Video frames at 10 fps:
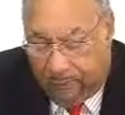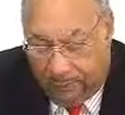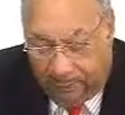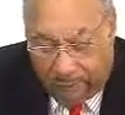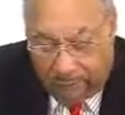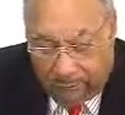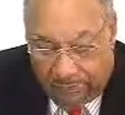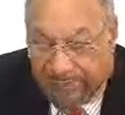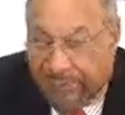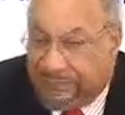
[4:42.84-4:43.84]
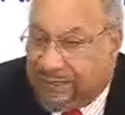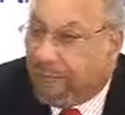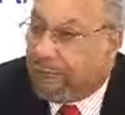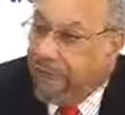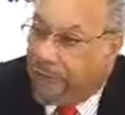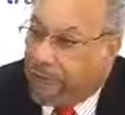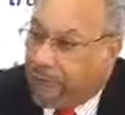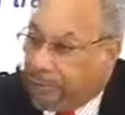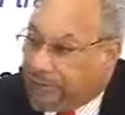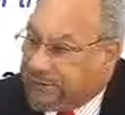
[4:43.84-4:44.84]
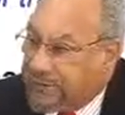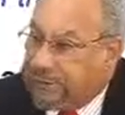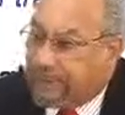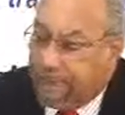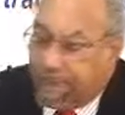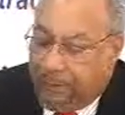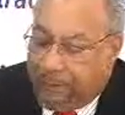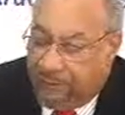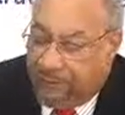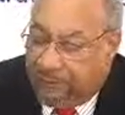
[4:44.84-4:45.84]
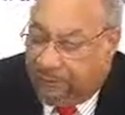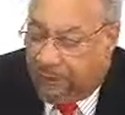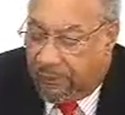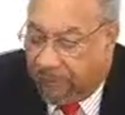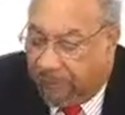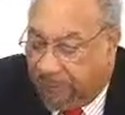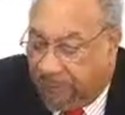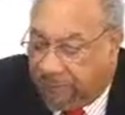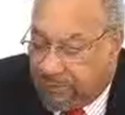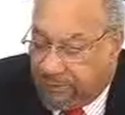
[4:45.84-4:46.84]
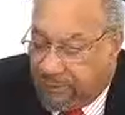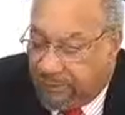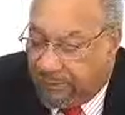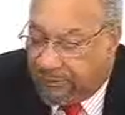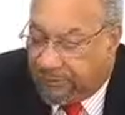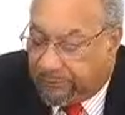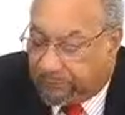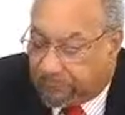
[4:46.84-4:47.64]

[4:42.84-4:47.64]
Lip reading: Lincoln Lewis himself, and on our side is Mr. Greenwich.